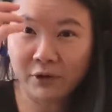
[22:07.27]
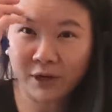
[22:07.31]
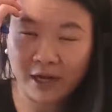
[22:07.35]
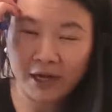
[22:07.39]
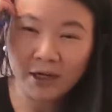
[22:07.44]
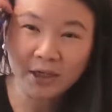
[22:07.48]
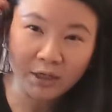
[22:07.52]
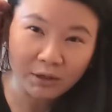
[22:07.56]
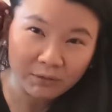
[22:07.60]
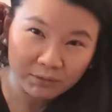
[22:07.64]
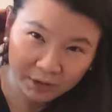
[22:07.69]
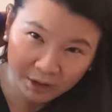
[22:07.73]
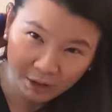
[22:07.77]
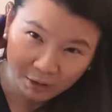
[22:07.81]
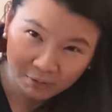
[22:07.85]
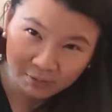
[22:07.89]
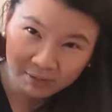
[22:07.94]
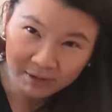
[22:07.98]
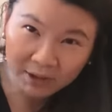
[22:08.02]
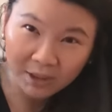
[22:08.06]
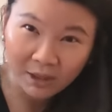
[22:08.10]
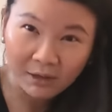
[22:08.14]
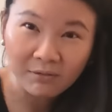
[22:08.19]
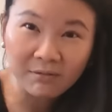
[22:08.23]
Okay, don't
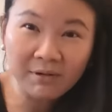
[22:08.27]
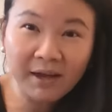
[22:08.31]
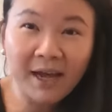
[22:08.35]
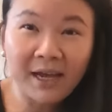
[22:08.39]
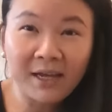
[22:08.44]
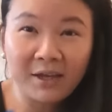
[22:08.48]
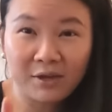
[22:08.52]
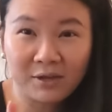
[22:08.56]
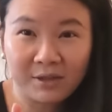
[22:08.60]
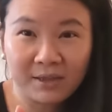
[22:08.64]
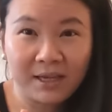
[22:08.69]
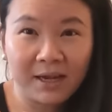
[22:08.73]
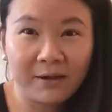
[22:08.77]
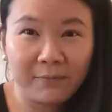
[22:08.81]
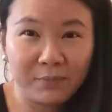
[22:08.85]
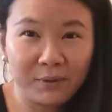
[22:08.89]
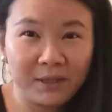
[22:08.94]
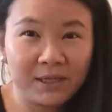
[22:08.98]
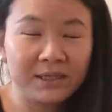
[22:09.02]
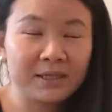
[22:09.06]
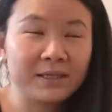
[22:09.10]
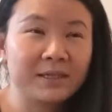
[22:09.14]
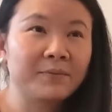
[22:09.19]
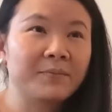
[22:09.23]
don't don't hate yourself,
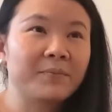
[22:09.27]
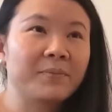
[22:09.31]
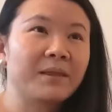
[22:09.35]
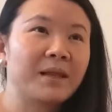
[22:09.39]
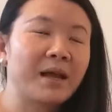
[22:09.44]
please.